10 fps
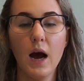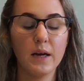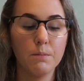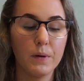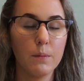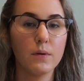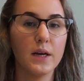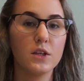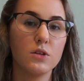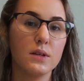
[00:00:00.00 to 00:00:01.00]
And people
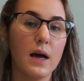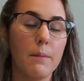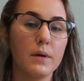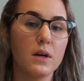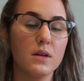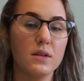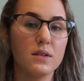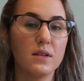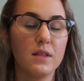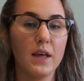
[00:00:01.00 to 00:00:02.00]
like doing that
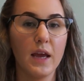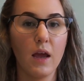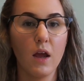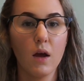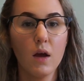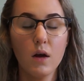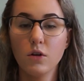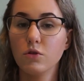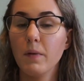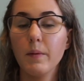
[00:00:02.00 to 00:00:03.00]
because they
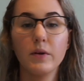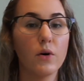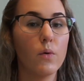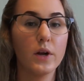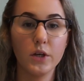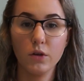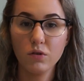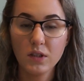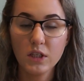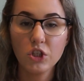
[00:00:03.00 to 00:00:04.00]
maybe don't want to
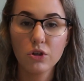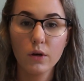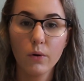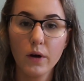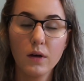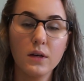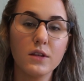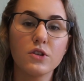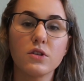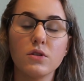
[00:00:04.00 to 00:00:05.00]
use tea tree oil in
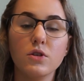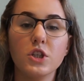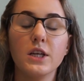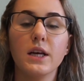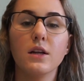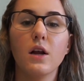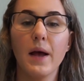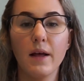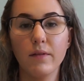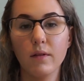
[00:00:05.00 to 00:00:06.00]
their solution,
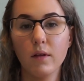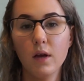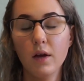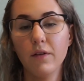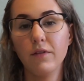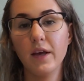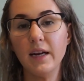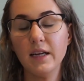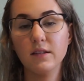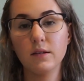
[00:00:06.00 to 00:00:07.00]
and
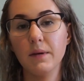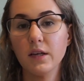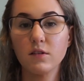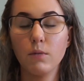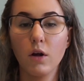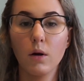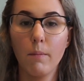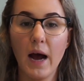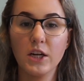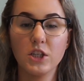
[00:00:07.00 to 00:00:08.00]
they need to make smaller
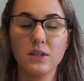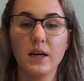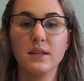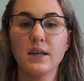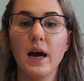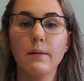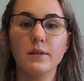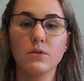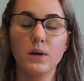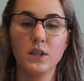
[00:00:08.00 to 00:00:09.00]
batches at a time.
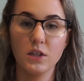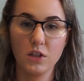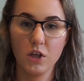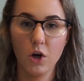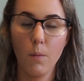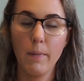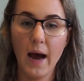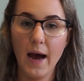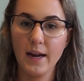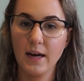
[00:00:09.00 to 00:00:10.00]
This way it doesn't go
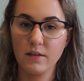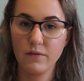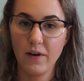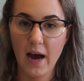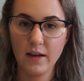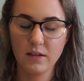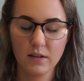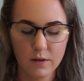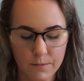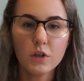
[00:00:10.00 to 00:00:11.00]
bad as
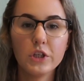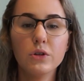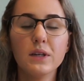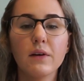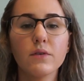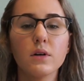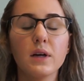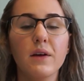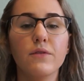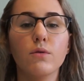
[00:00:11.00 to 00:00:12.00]
fast.
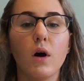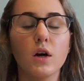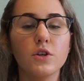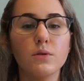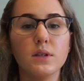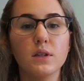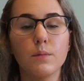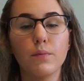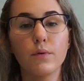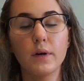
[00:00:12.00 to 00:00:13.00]
If you are doing
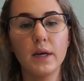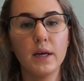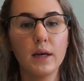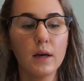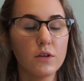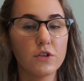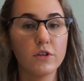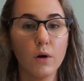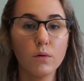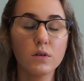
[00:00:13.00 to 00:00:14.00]
the
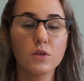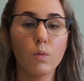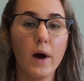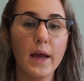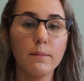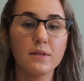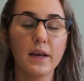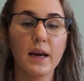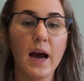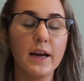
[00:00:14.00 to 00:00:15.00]
pre-soaked wipes
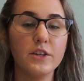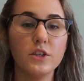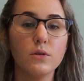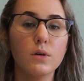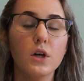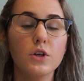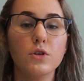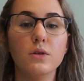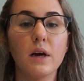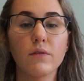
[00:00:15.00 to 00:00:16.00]
like I do,
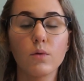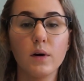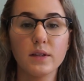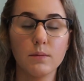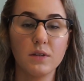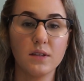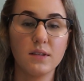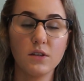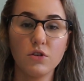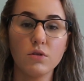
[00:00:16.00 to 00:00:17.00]
you never want them to
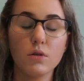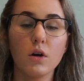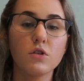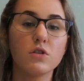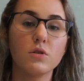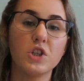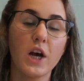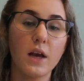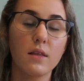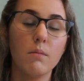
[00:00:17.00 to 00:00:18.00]
sit too long, so
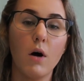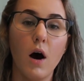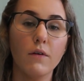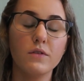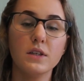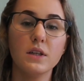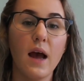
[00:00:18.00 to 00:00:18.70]
check them often.